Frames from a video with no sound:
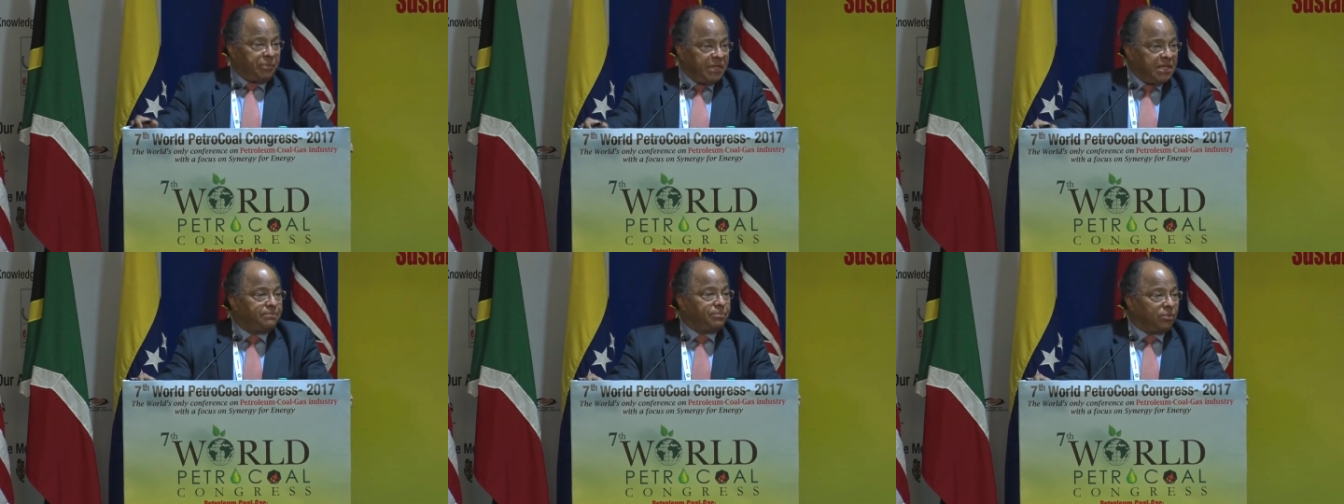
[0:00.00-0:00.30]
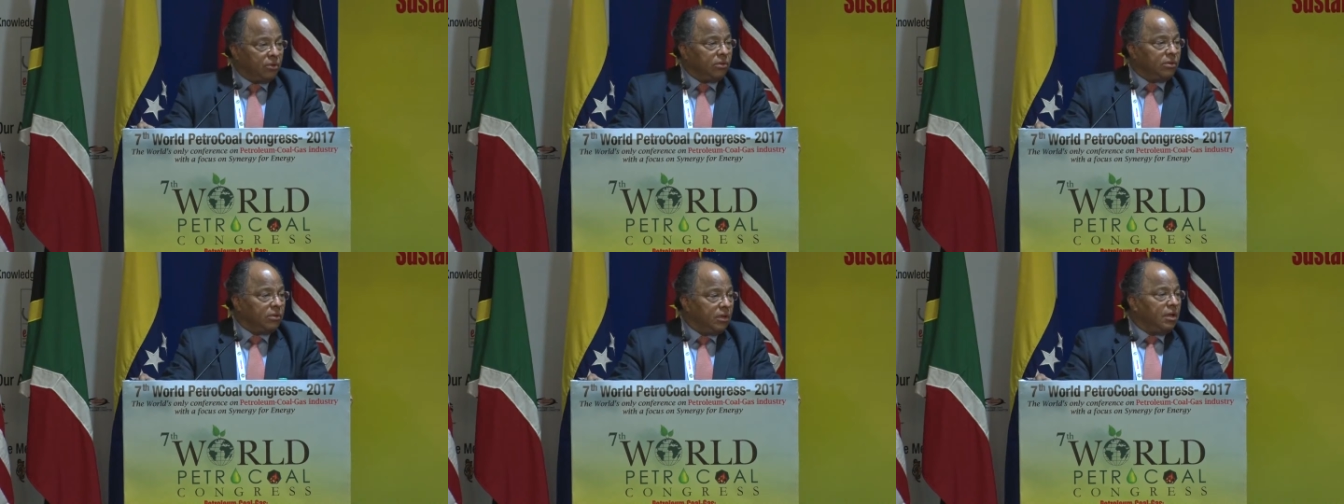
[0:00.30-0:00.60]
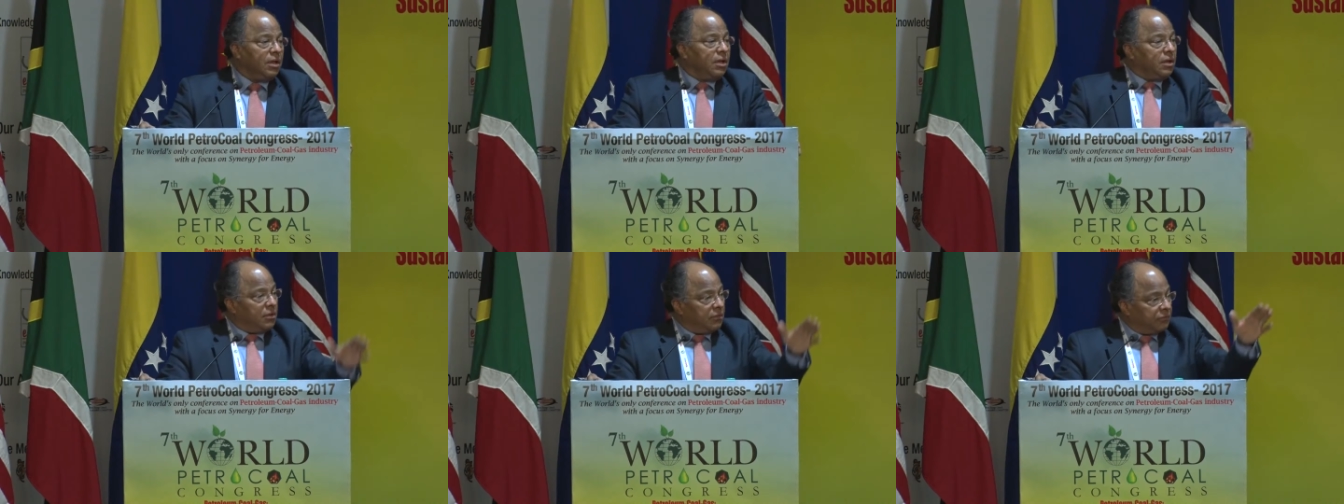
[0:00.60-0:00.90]

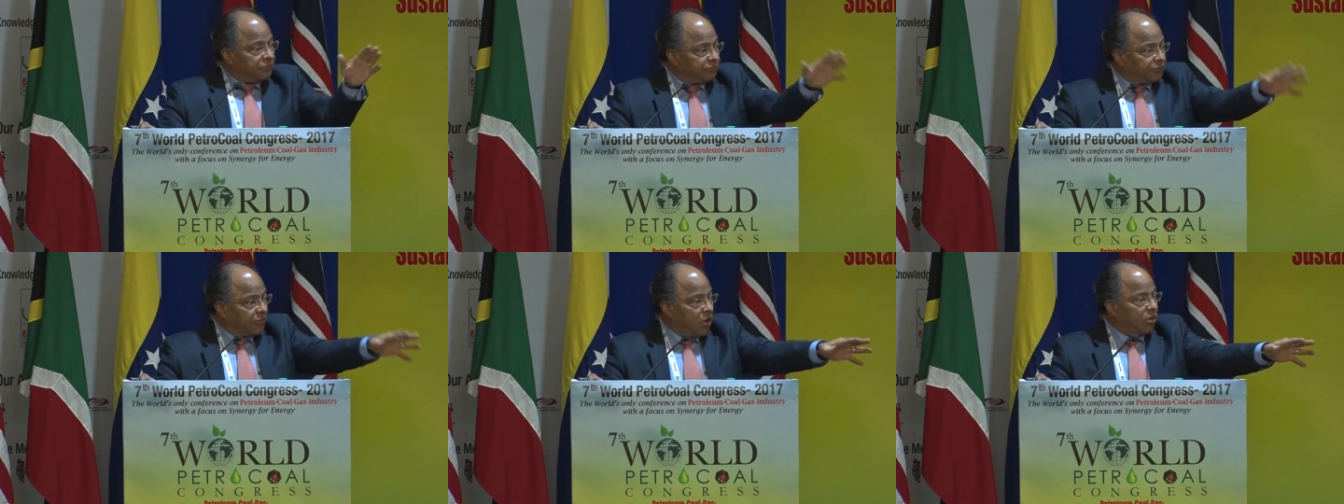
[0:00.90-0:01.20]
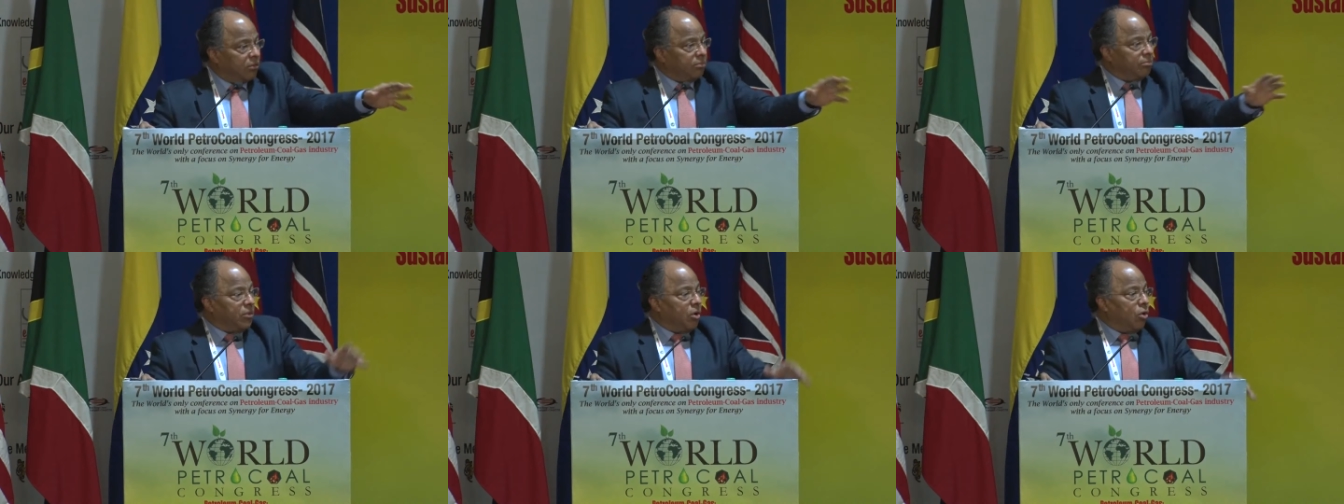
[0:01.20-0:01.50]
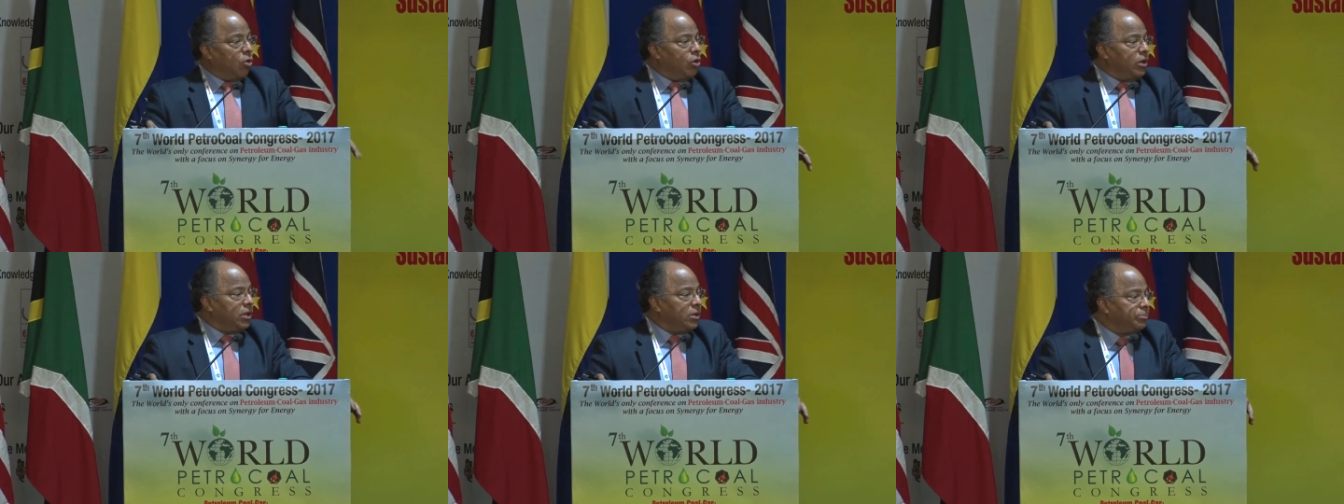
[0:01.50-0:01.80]
people from
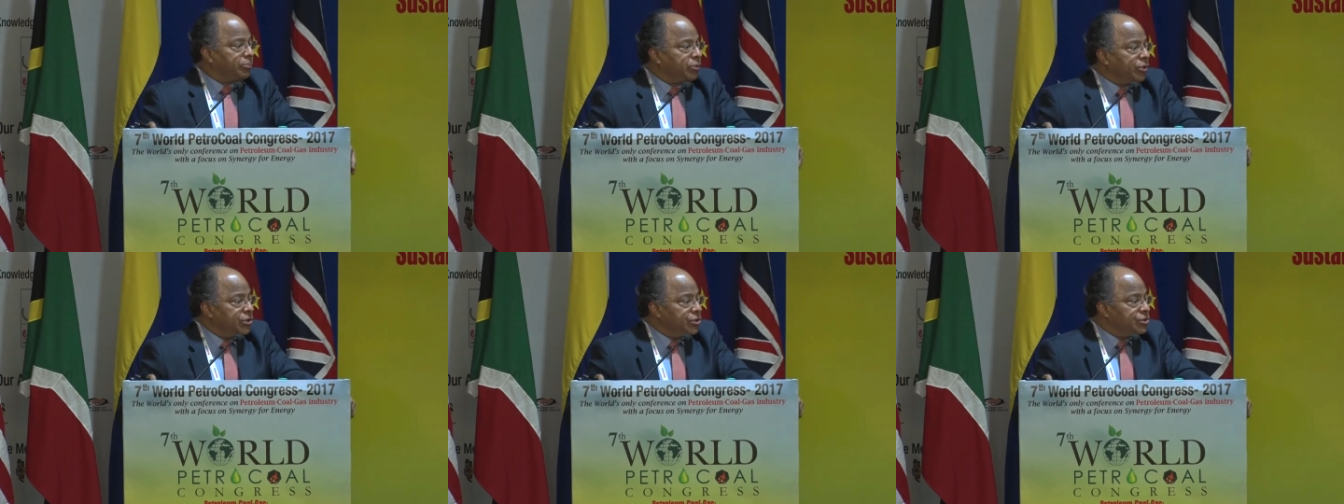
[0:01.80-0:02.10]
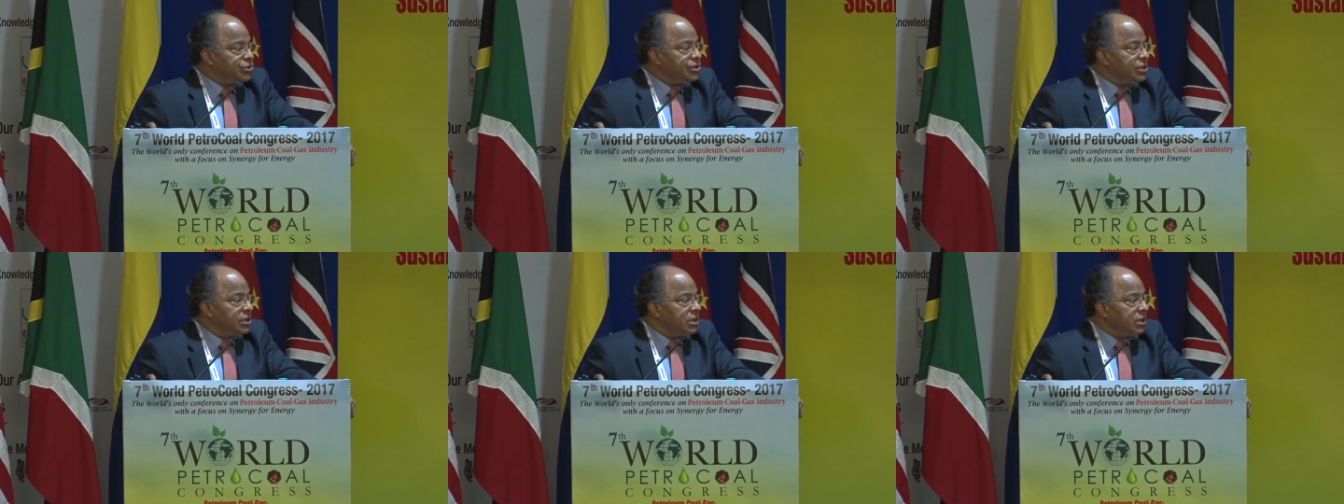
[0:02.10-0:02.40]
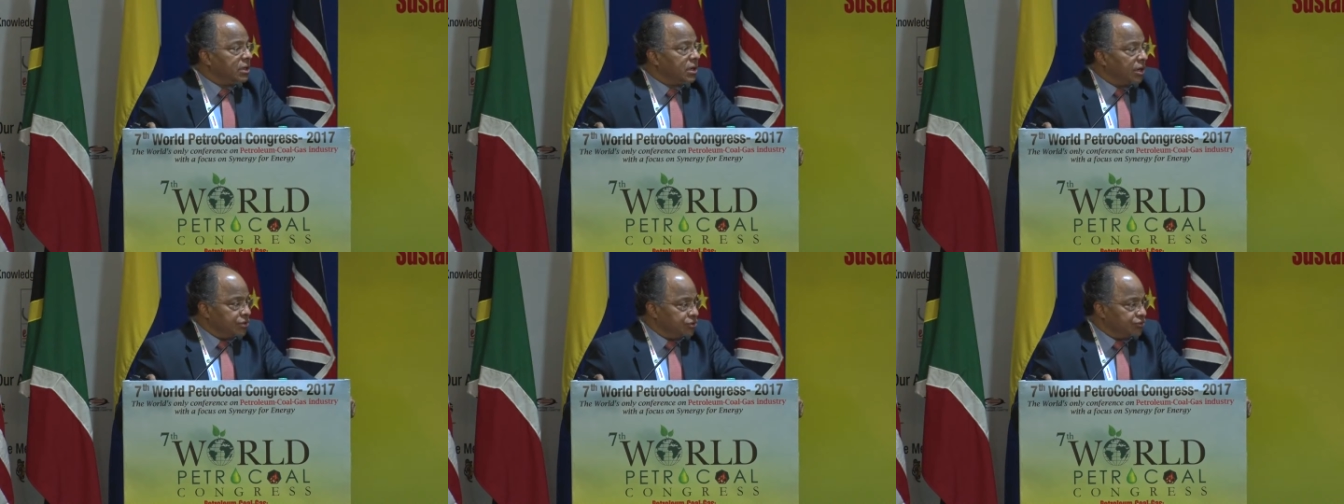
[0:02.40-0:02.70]

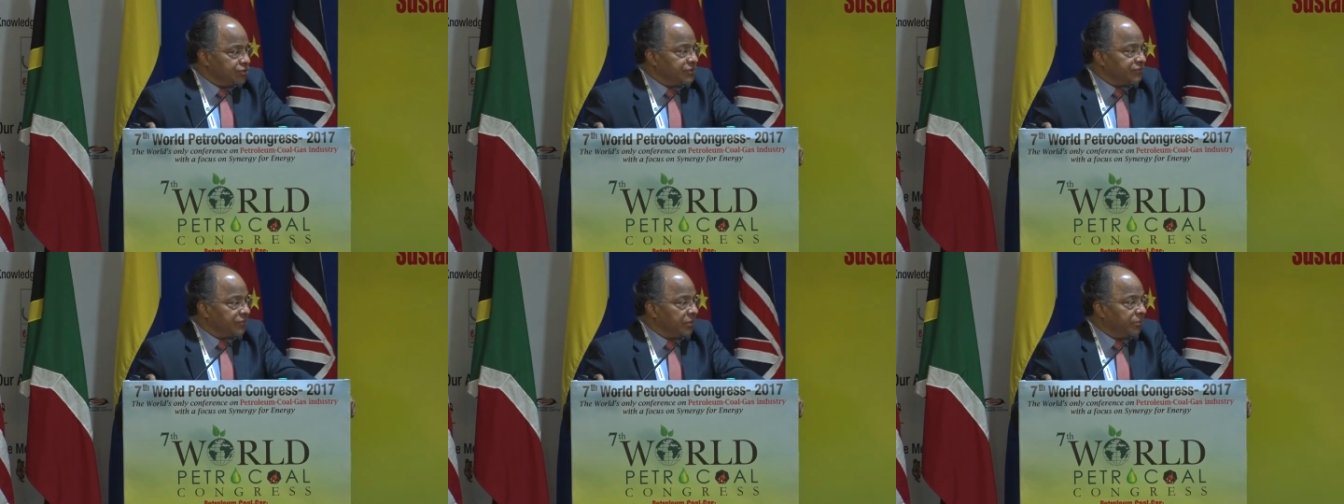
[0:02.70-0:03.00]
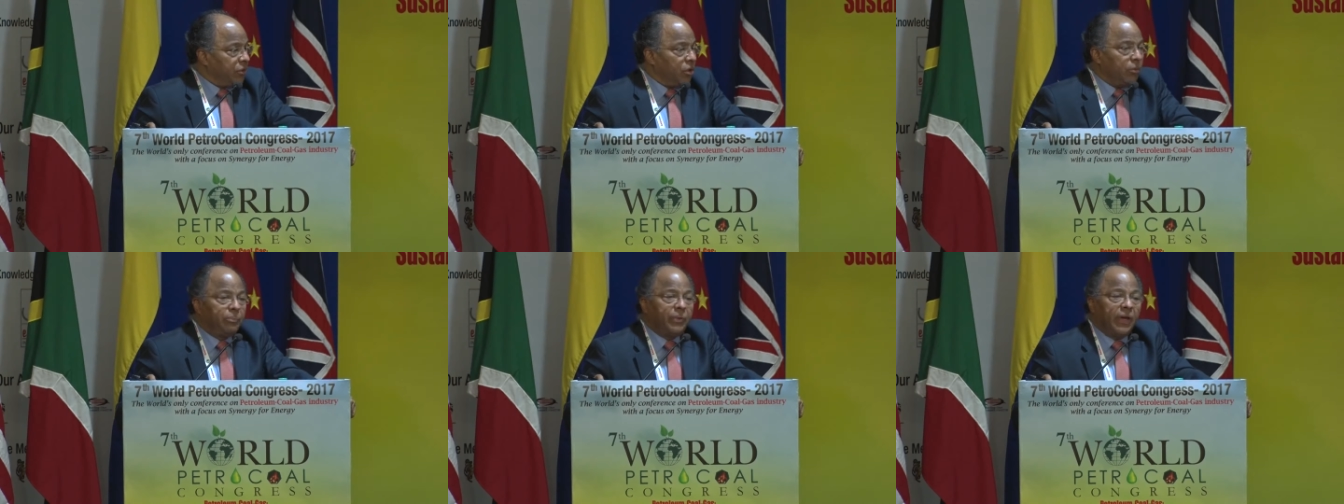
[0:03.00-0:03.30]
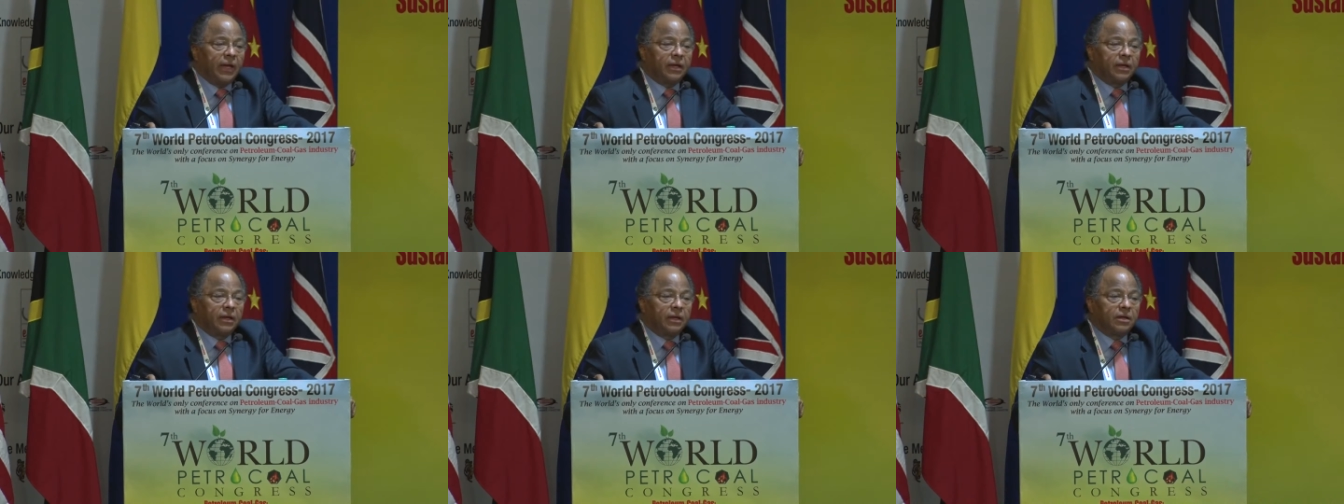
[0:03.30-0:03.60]
oil-producing countries, from the
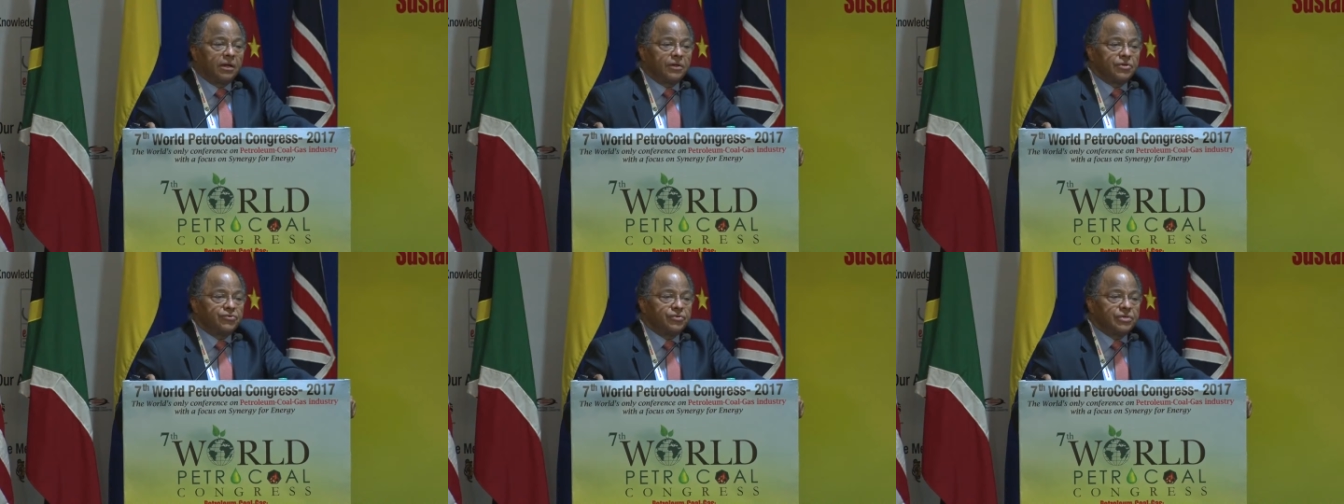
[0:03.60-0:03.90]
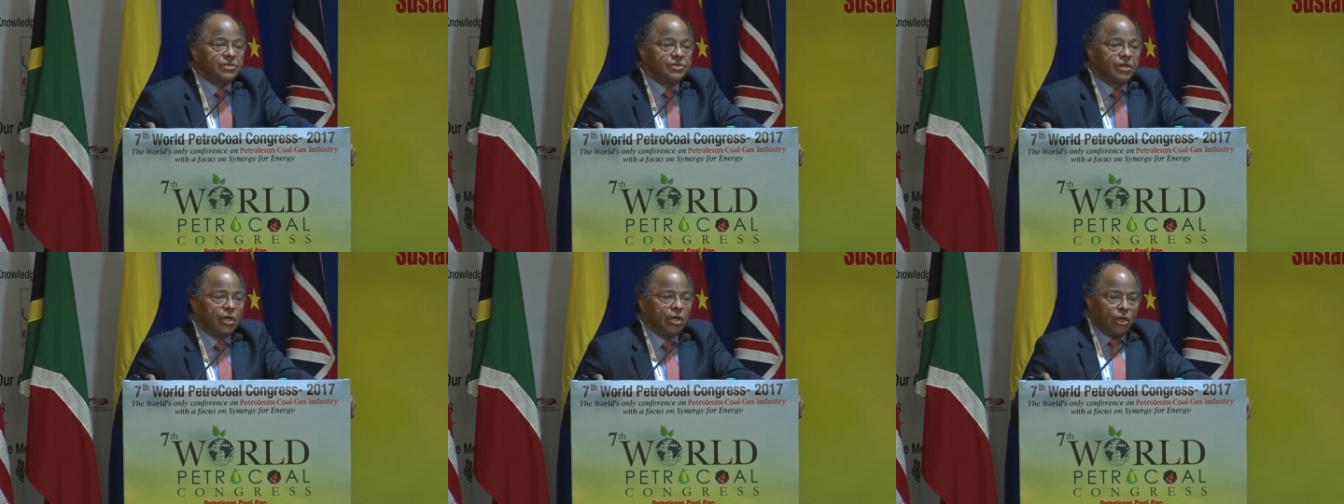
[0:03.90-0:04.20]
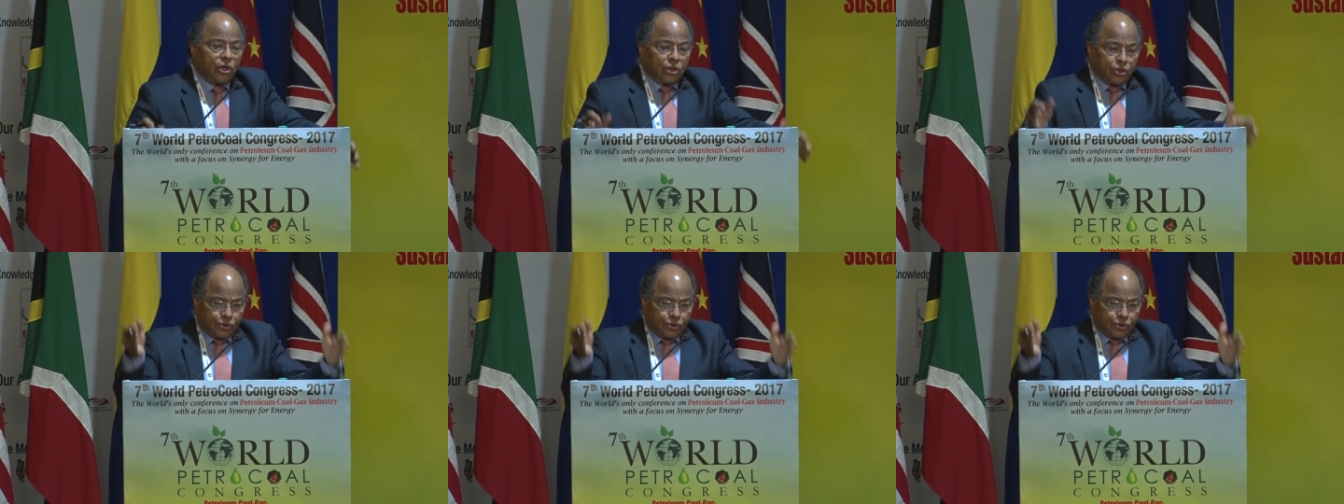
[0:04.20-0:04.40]
OPEC countries,